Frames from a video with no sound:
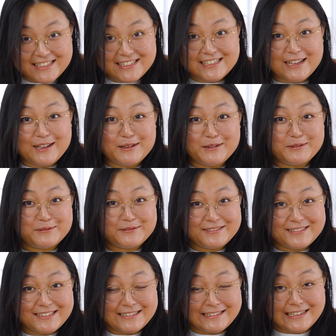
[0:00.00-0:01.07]
So,
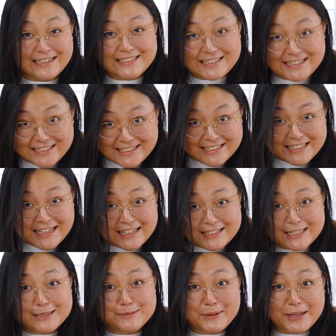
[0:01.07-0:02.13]
in case you couldn't tell
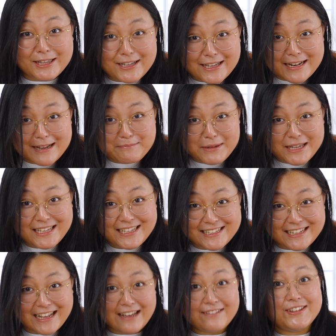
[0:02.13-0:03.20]
just by looking at me,
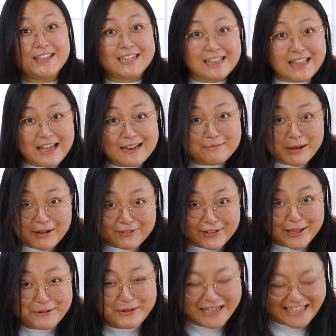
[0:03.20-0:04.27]
I've eaten a lot of
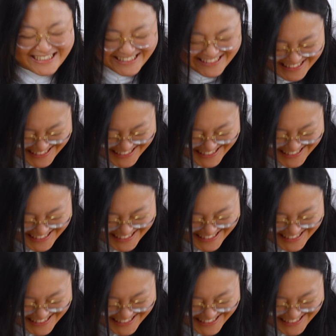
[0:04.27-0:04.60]
buffalo wings.